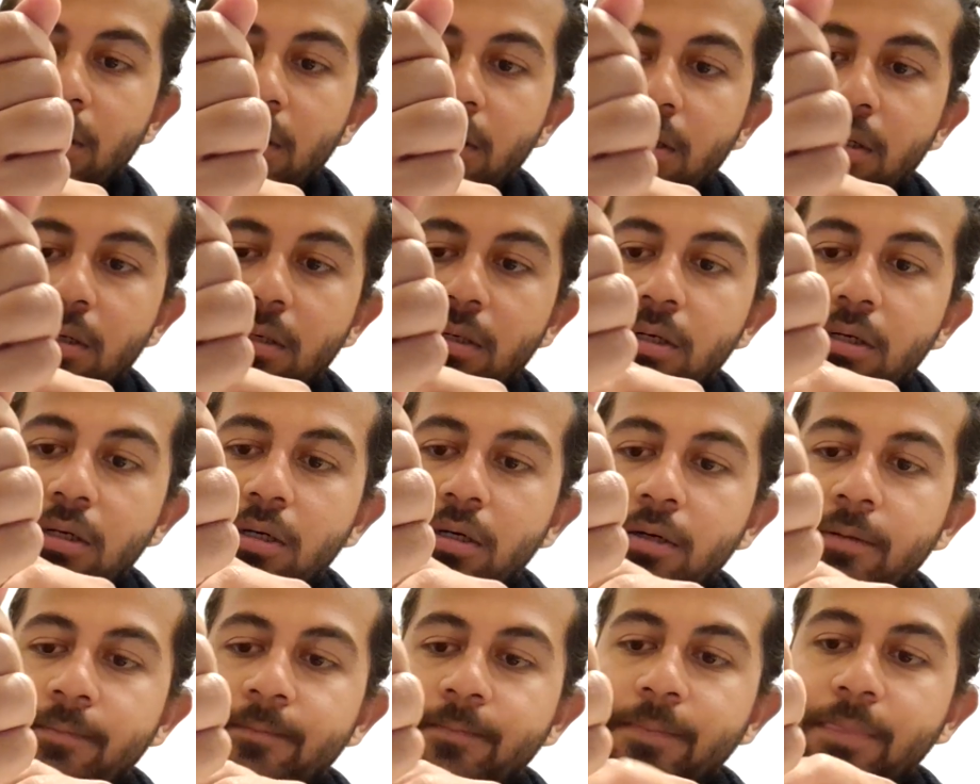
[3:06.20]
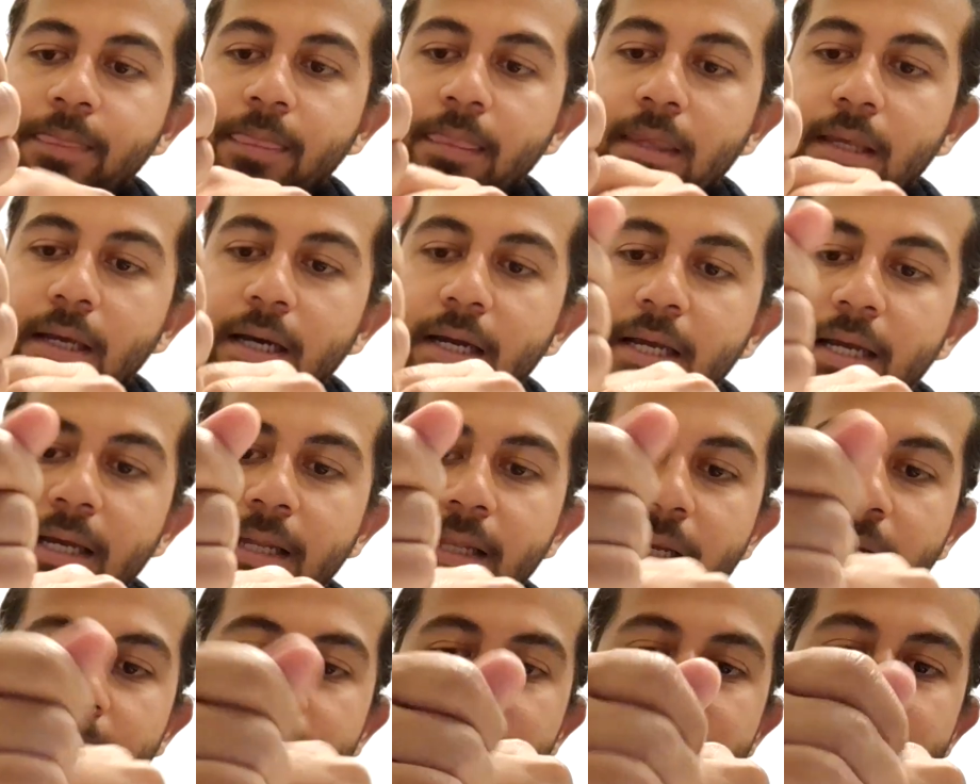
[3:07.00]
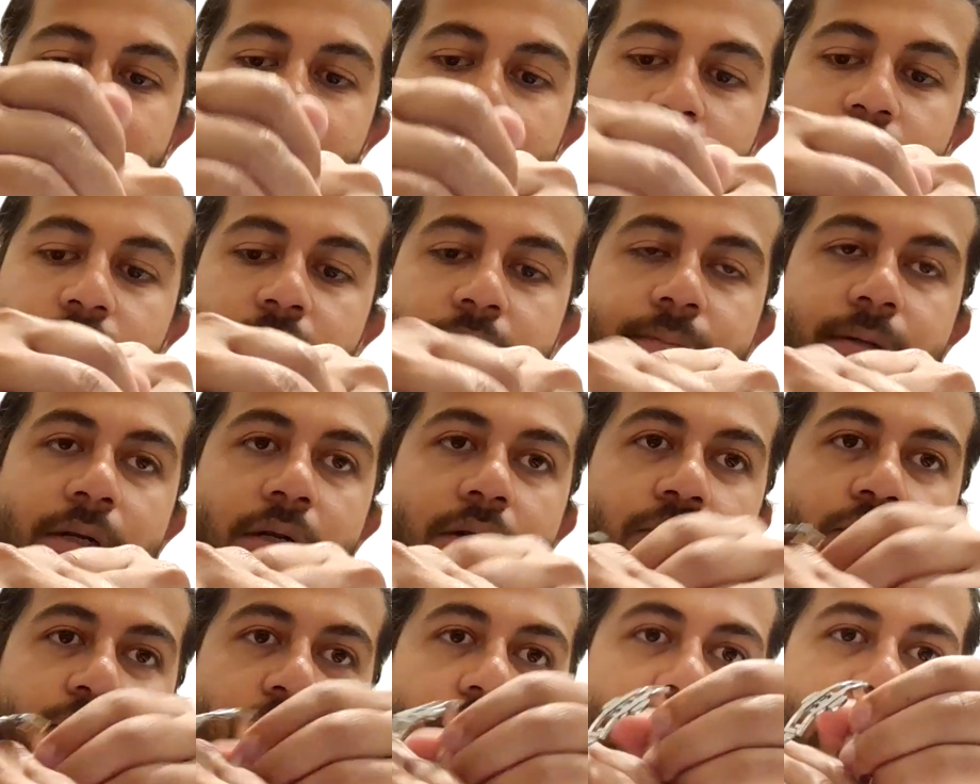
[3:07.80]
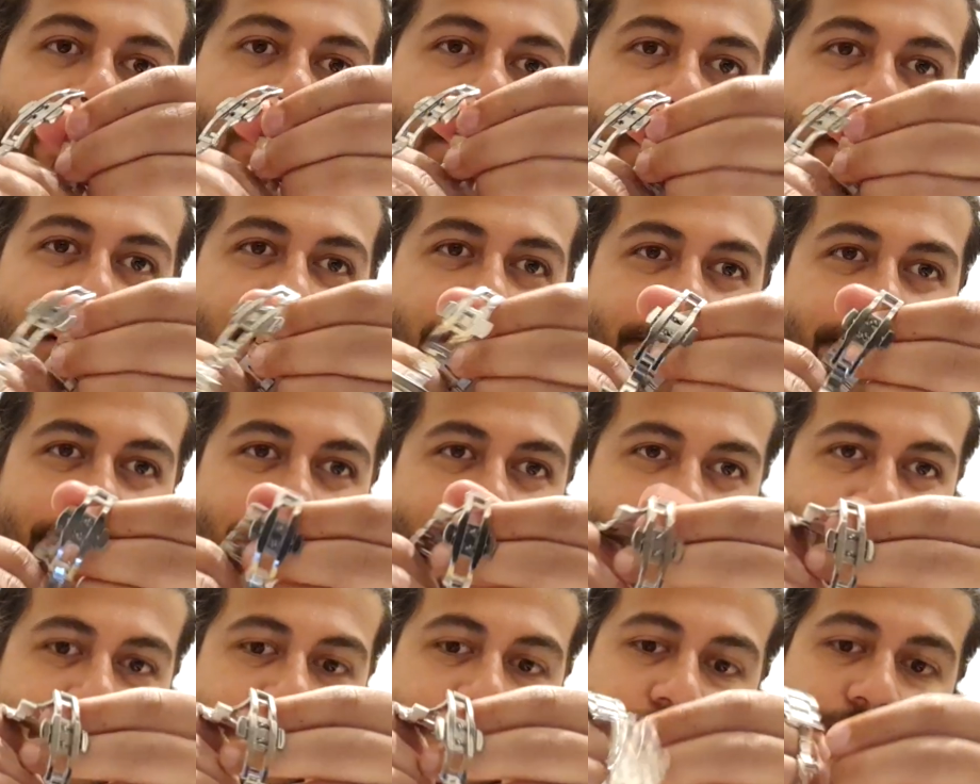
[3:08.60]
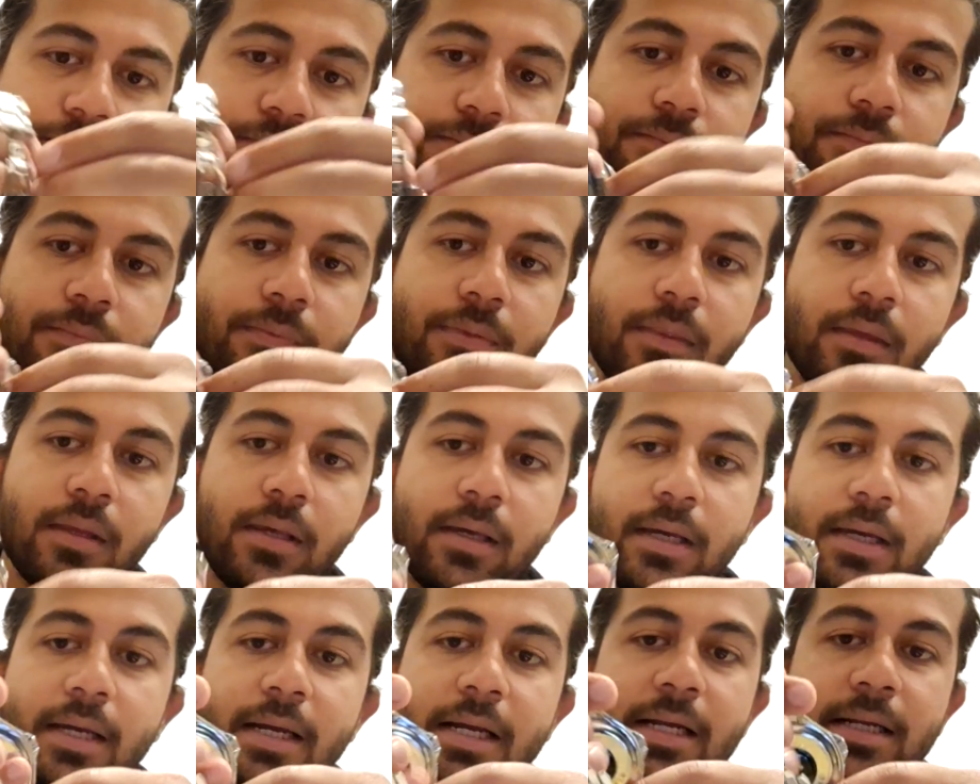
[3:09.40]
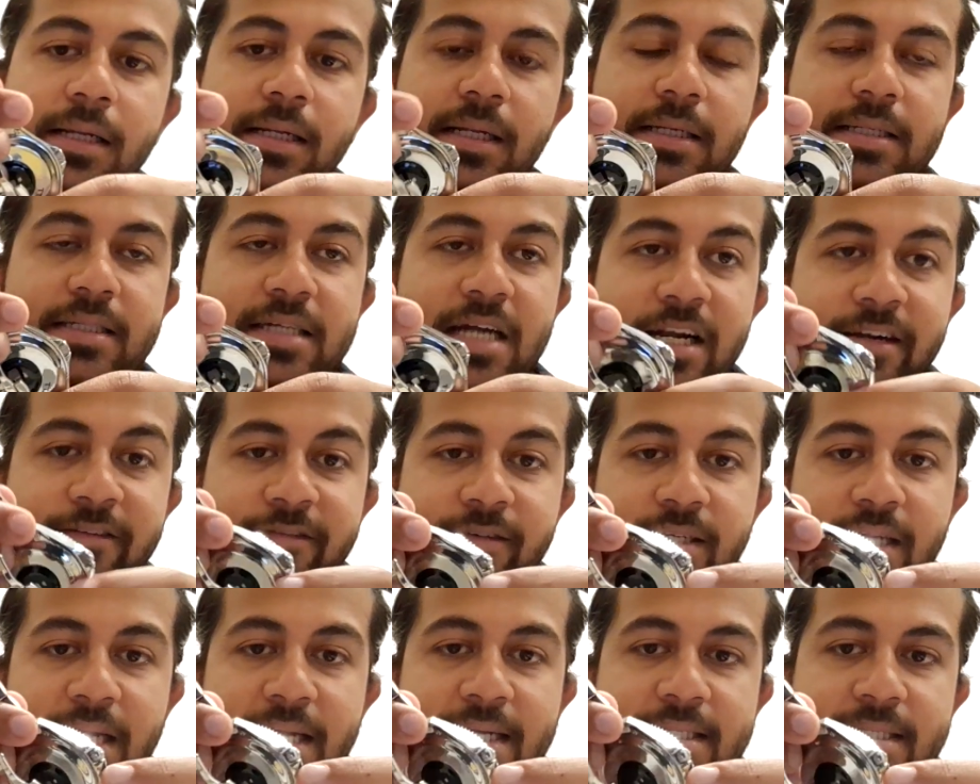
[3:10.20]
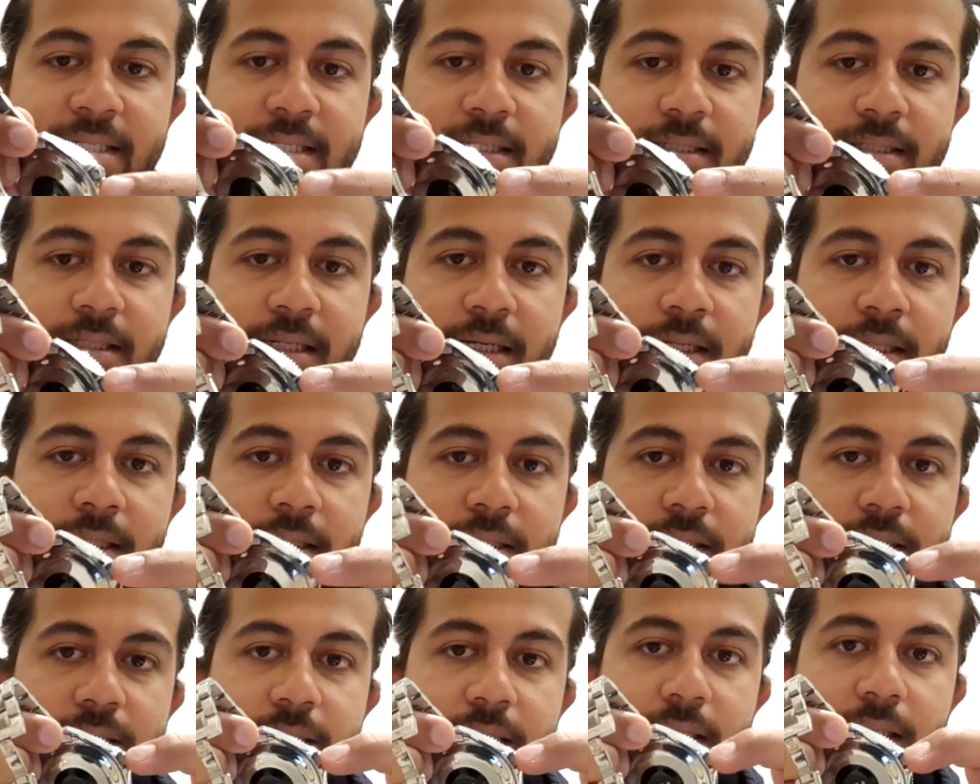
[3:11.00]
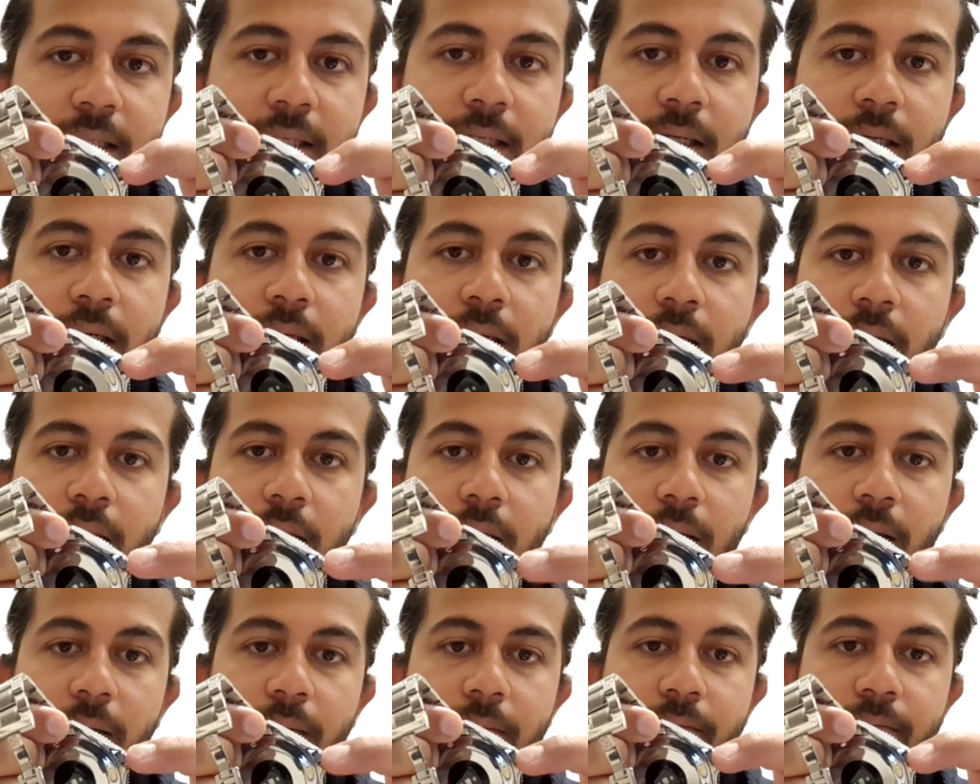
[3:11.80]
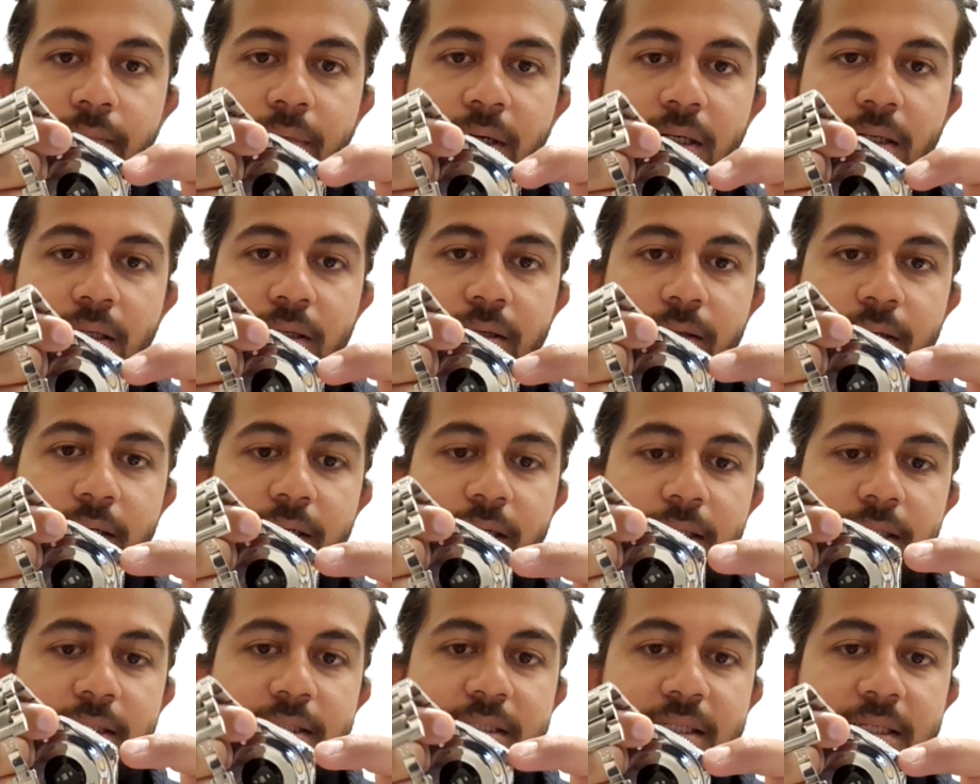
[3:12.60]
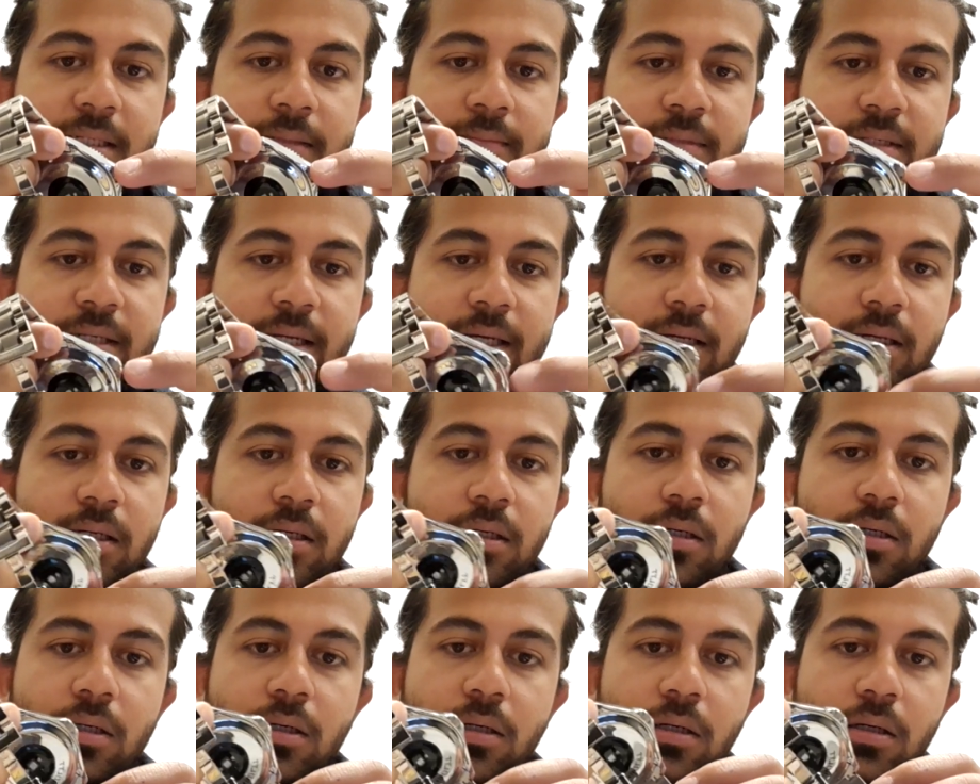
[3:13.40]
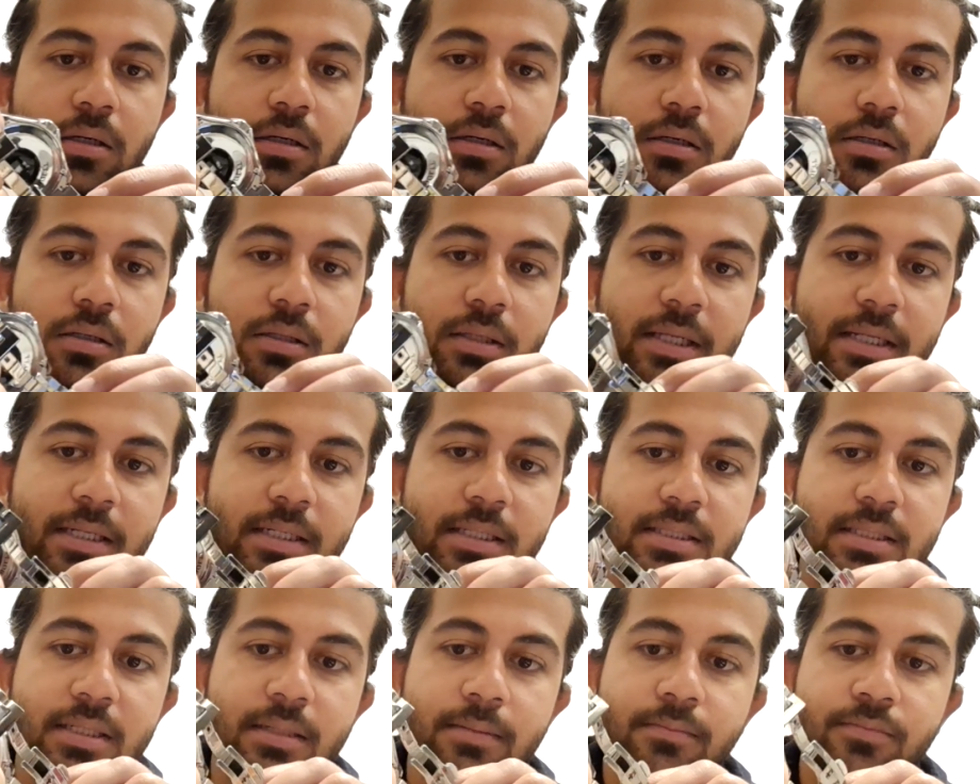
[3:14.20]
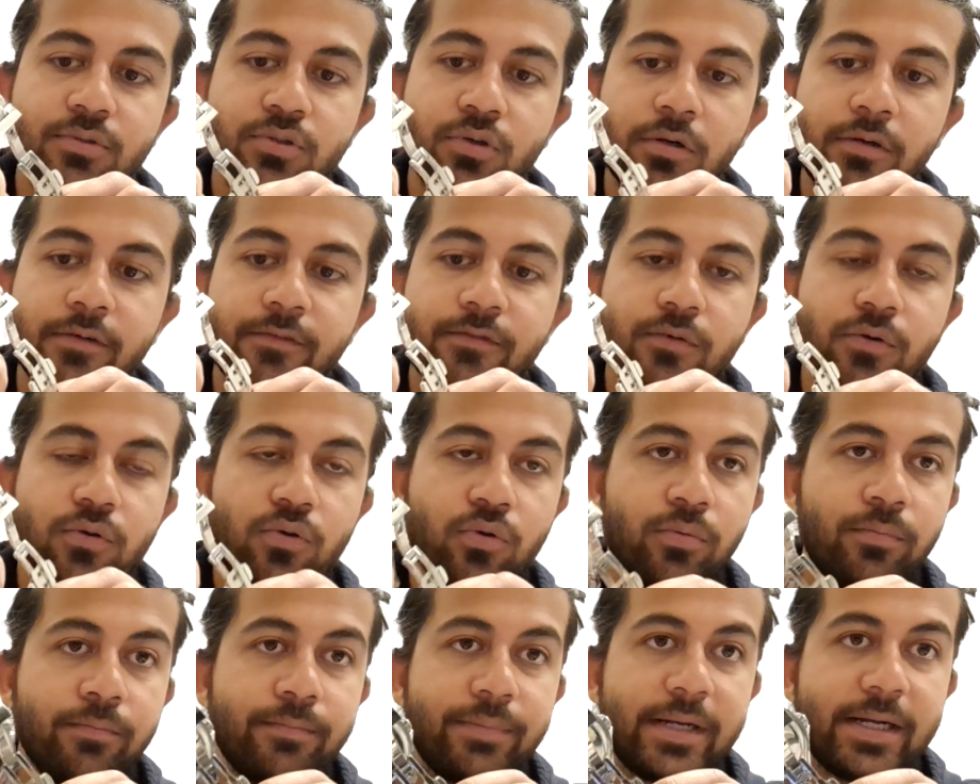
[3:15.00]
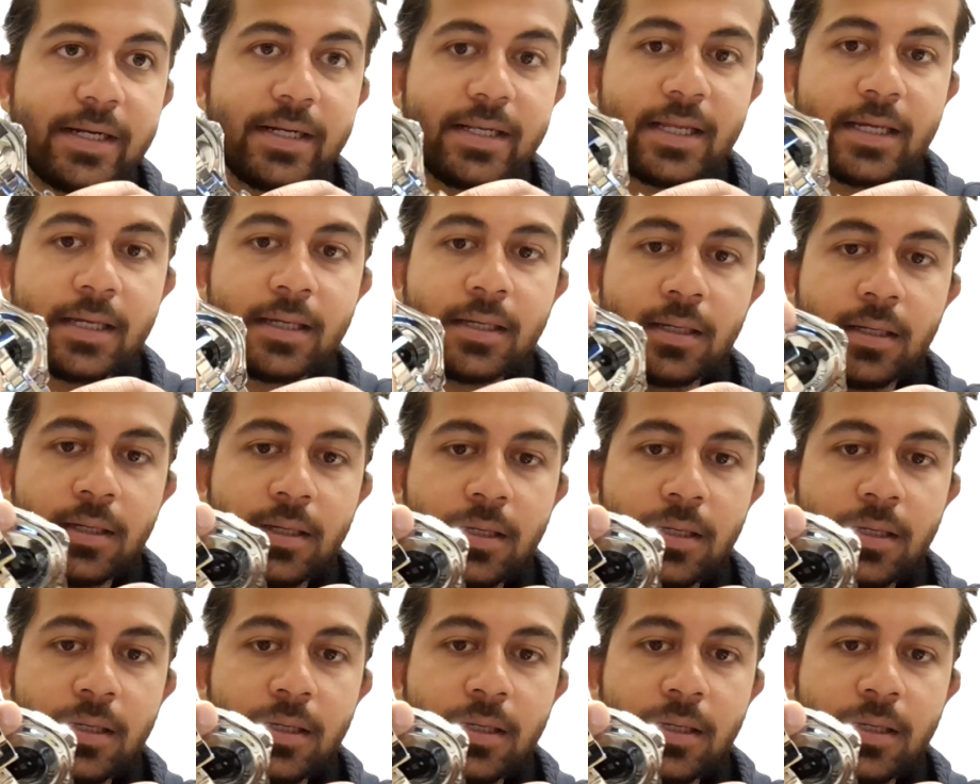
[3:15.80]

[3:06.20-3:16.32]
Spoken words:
Uh, Again, coming back to the build quality, it is advertised as stainless steel, but it seems like there is some sort of chrome plating,